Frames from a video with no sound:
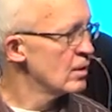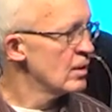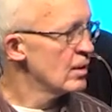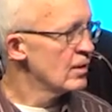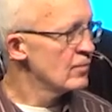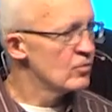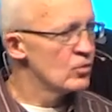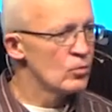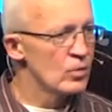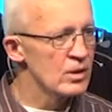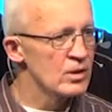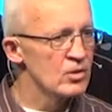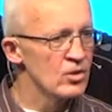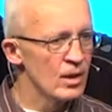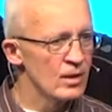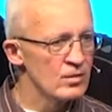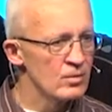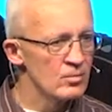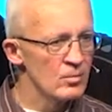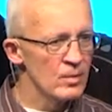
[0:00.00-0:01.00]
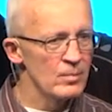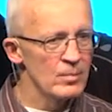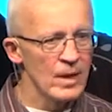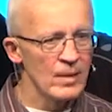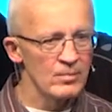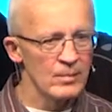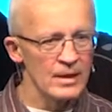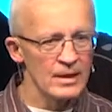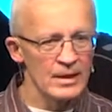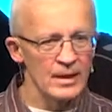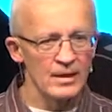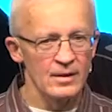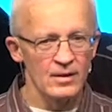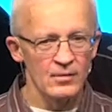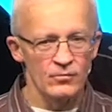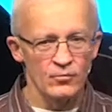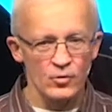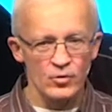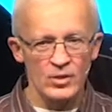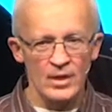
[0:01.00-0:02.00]
If you want to talk to him about money, the
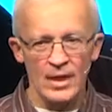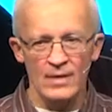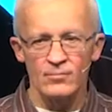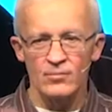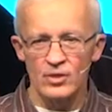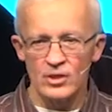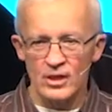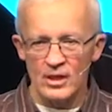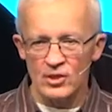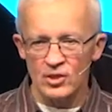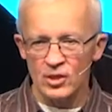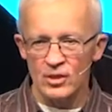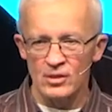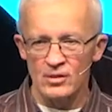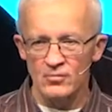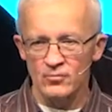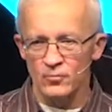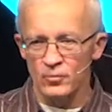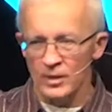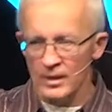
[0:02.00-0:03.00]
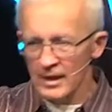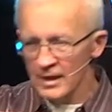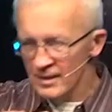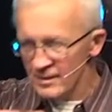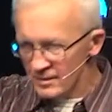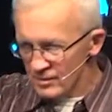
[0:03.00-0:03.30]
first conversation is free.